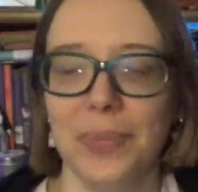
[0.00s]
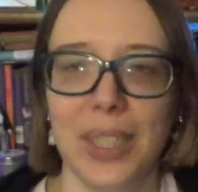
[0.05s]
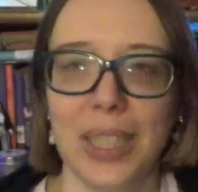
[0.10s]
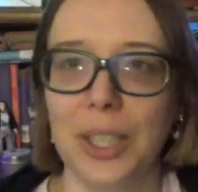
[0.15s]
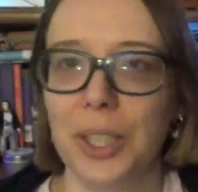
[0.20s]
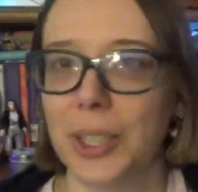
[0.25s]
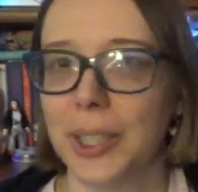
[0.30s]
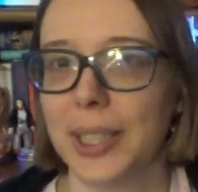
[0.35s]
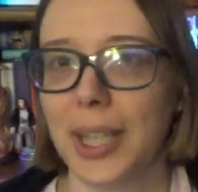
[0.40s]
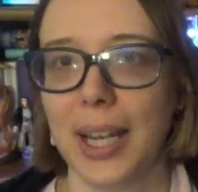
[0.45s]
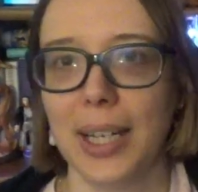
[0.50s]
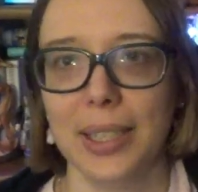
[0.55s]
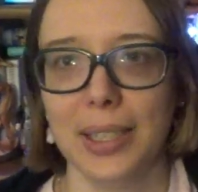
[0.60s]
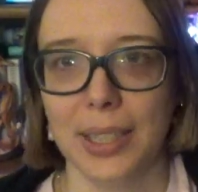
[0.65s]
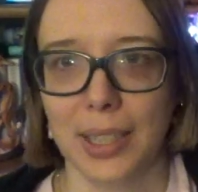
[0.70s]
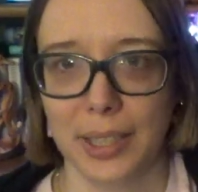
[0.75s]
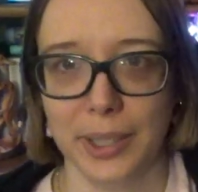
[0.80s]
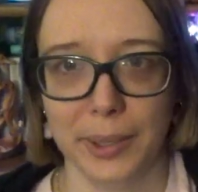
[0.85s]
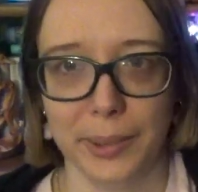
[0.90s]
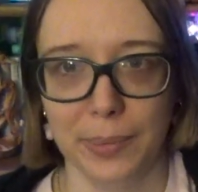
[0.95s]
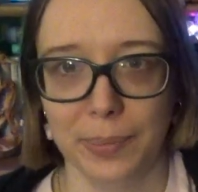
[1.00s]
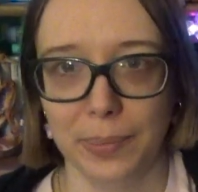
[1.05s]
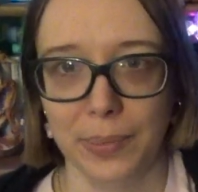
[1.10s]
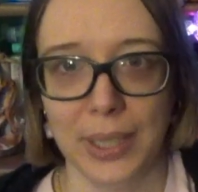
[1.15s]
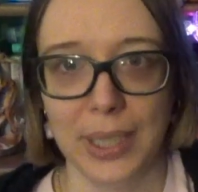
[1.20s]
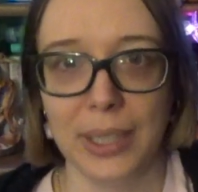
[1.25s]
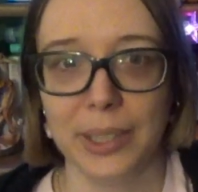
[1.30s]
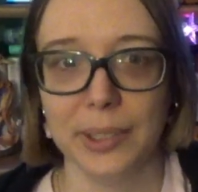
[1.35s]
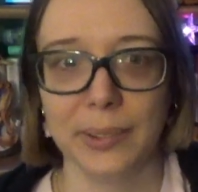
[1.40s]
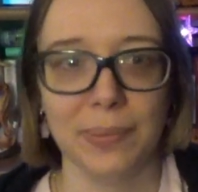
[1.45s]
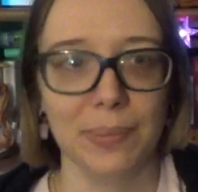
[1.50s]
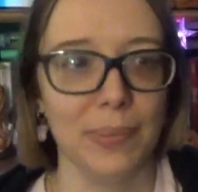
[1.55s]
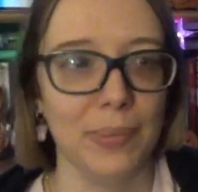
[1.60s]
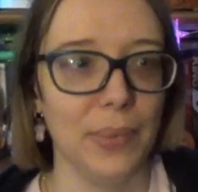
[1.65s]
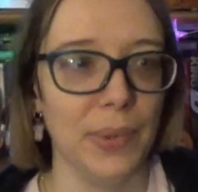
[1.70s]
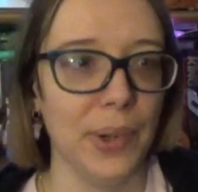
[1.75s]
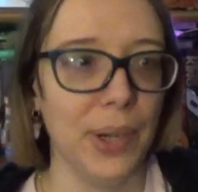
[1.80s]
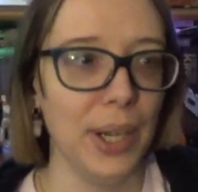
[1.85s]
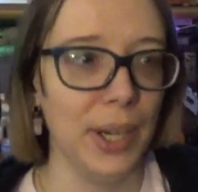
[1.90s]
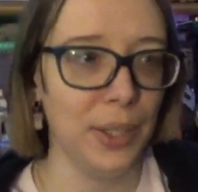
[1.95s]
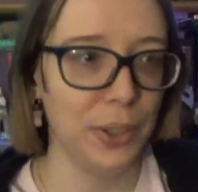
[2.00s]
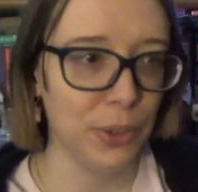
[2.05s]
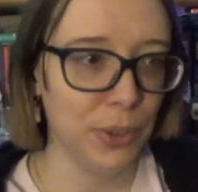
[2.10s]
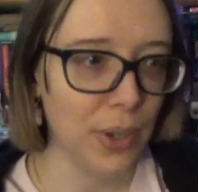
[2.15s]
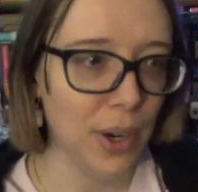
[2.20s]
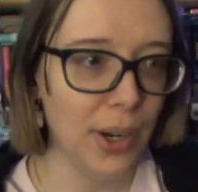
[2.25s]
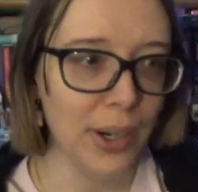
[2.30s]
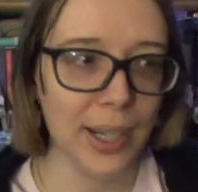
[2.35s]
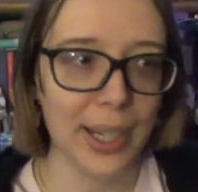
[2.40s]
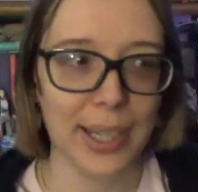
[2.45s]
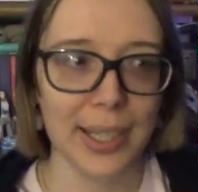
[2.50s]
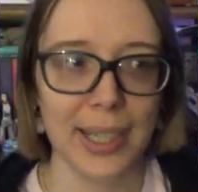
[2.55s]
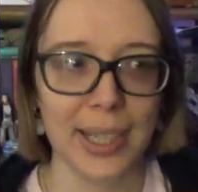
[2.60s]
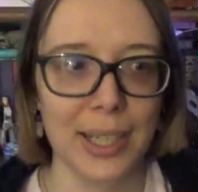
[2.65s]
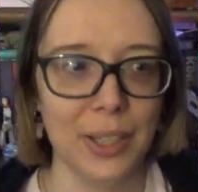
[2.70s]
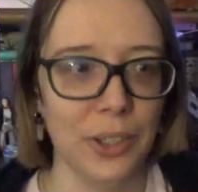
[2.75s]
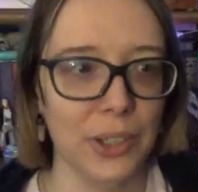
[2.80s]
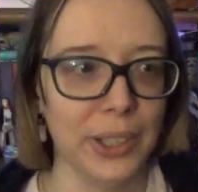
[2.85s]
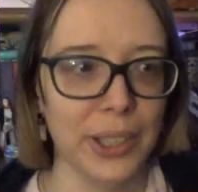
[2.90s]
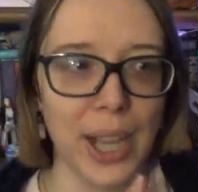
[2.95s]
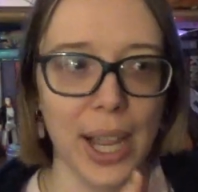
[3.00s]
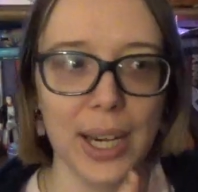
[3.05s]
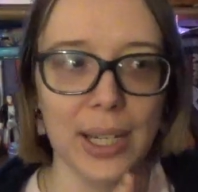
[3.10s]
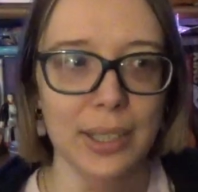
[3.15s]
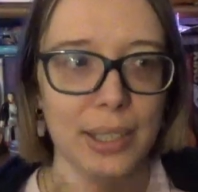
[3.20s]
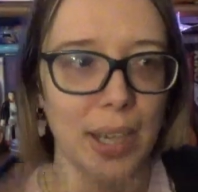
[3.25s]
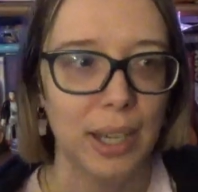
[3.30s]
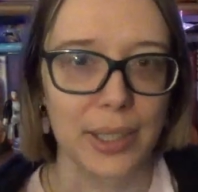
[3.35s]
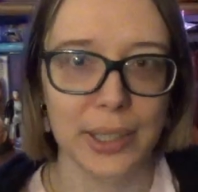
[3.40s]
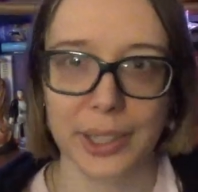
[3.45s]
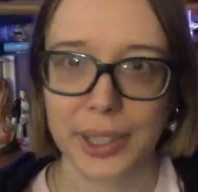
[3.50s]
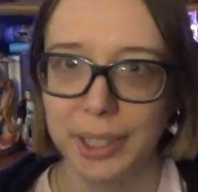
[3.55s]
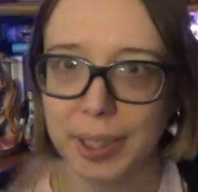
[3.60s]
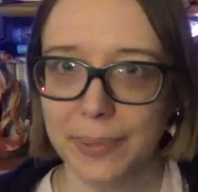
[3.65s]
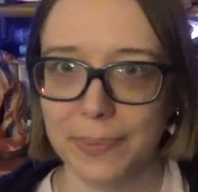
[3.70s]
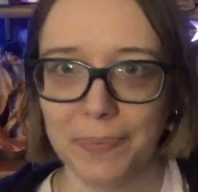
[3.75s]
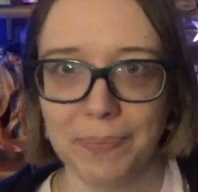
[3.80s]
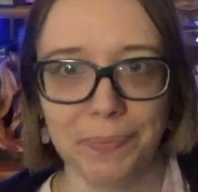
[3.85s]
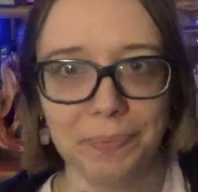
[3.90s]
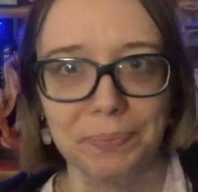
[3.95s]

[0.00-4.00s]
he just kind of does he's a drunk and he just kind of does